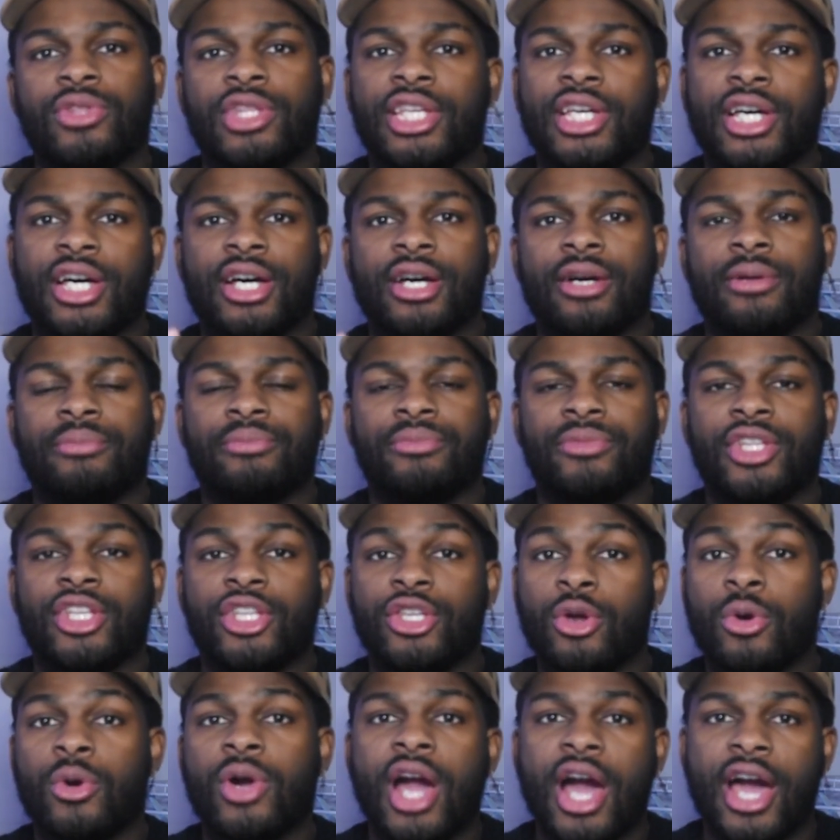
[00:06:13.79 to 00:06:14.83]
the
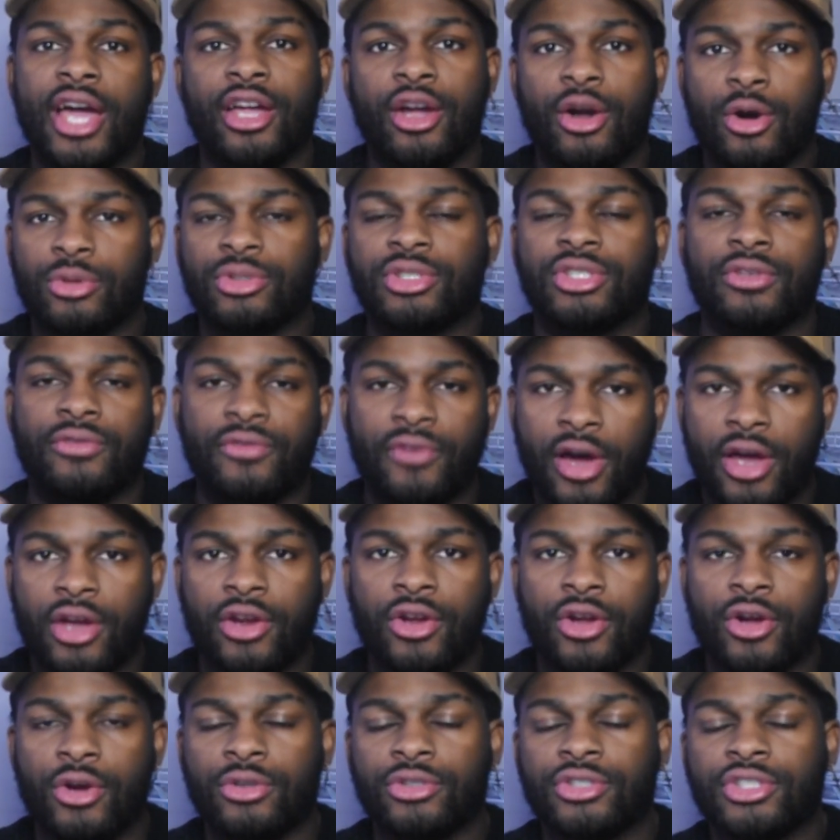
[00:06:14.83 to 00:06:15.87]
yokai ghost, the fire
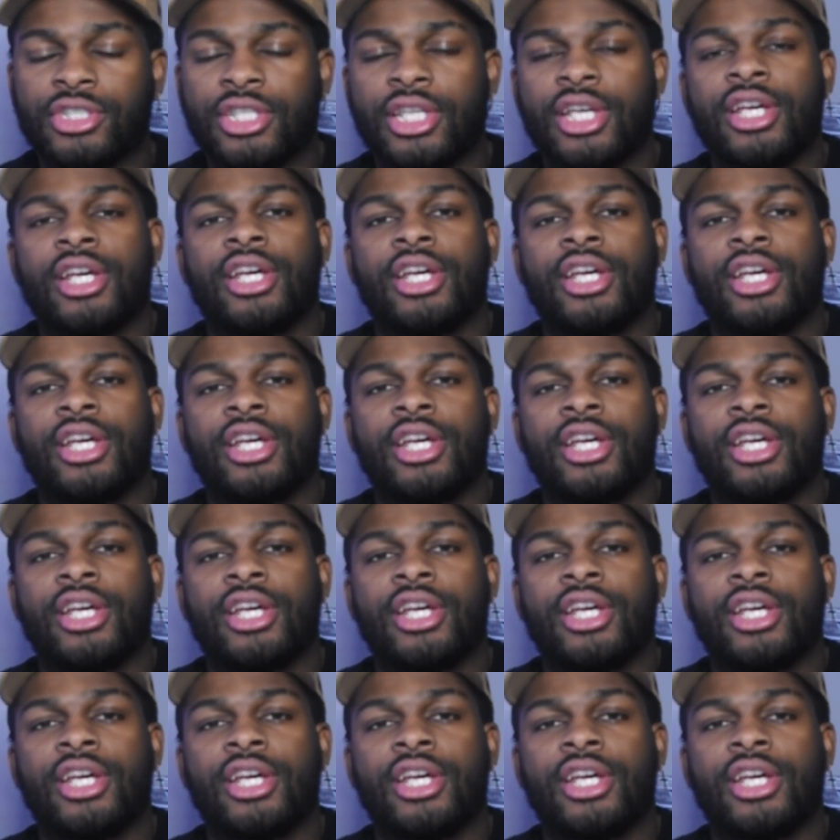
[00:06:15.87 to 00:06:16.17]
ghost.